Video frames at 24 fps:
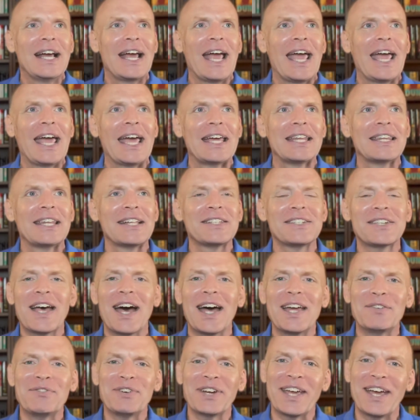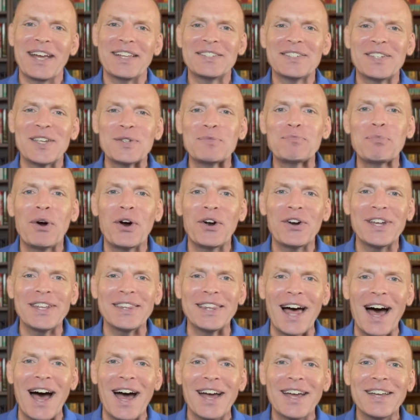and that's kind of against his party
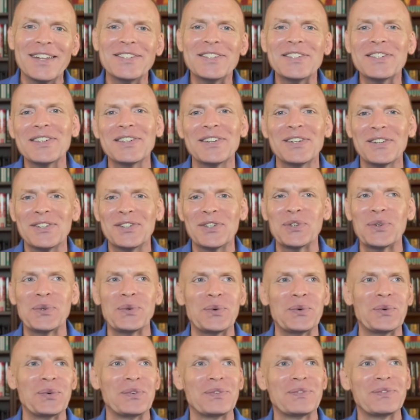lines to